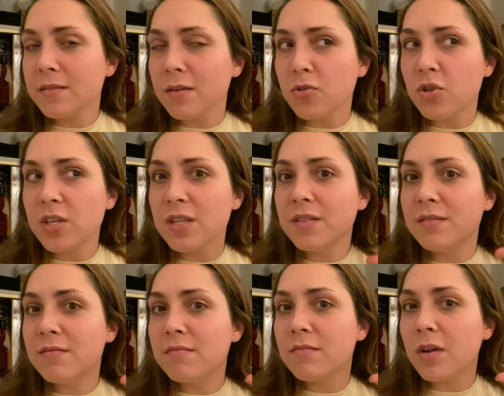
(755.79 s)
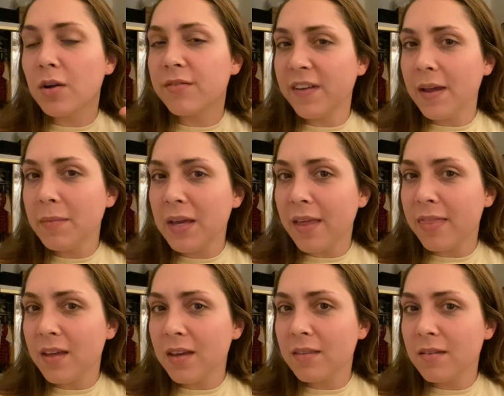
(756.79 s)
So her family, I
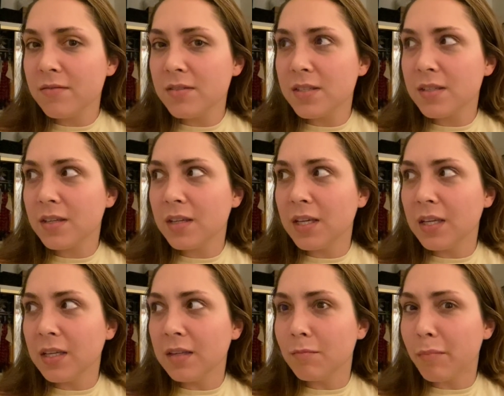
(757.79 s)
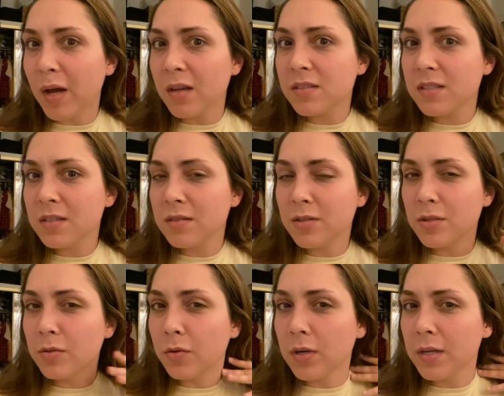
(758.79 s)
think, lives in Boston or New
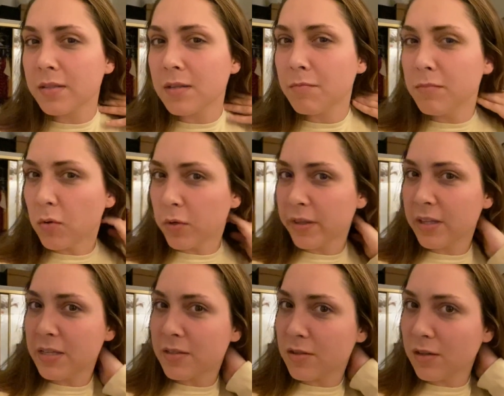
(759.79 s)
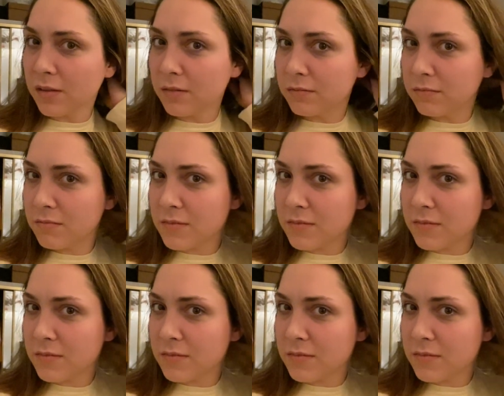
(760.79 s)
York, some northeastern